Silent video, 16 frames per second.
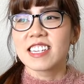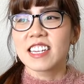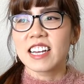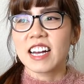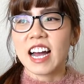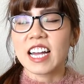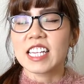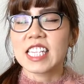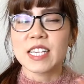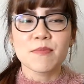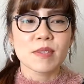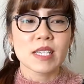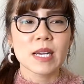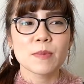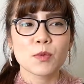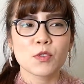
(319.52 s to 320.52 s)
I
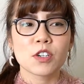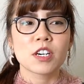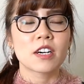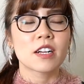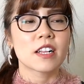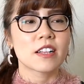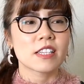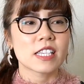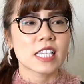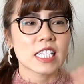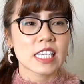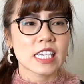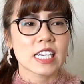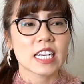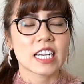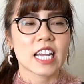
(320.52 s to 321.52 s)
sometimes will
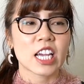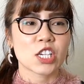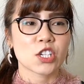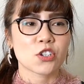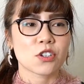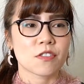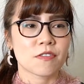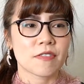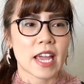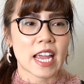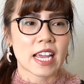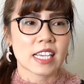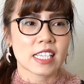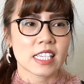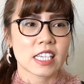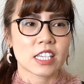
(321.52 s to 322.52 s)
see an occasional
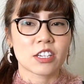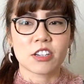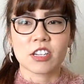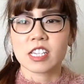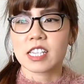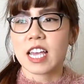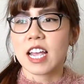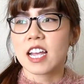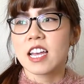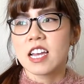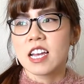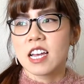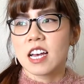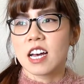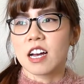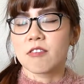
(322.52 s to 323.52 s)
face. Either it's like
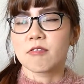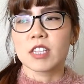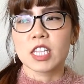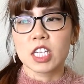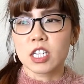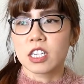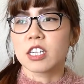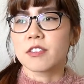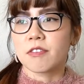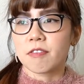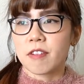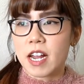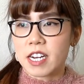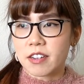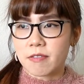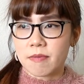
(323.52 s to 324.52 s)
a really good
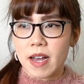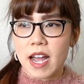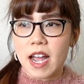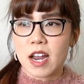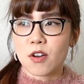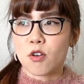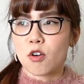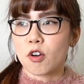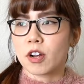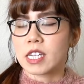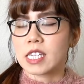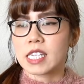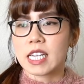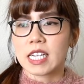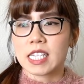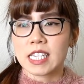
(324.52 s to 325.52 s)
friend of mine, or
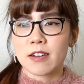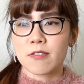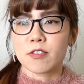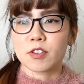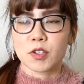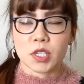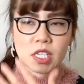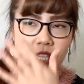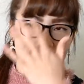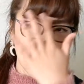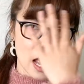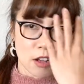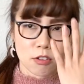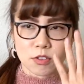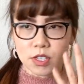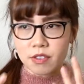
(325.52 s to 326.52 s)
it's like someone whose
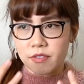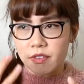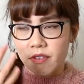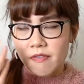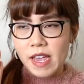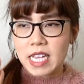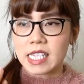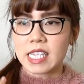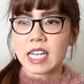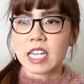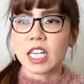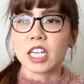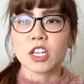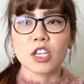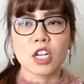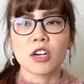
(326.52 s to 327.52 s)
angles of a face I
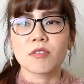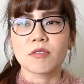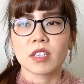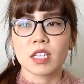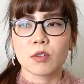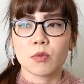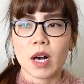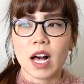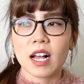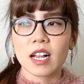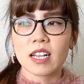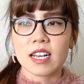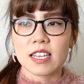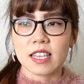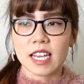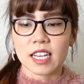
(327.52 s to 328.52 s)
like know really
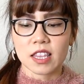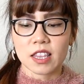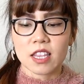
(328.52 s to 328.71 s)
well, and like